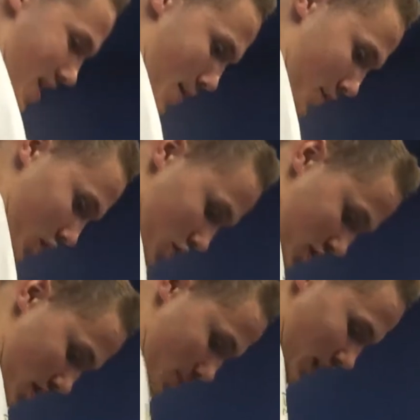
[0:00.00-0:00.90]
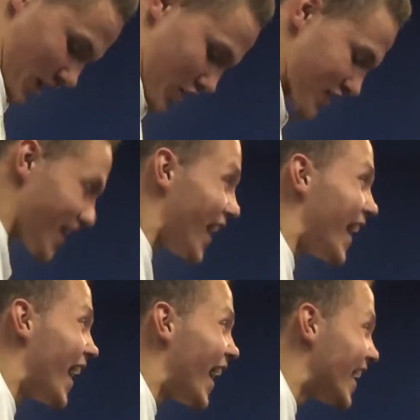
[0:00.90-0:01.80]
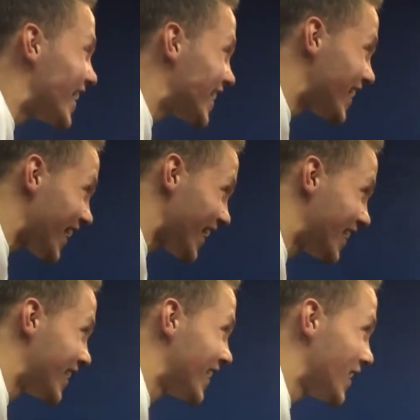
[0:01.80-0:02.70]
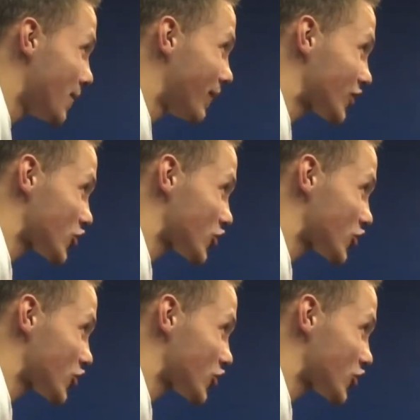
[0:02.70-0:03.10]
Stole it from him. So, don't want to see any comments about that.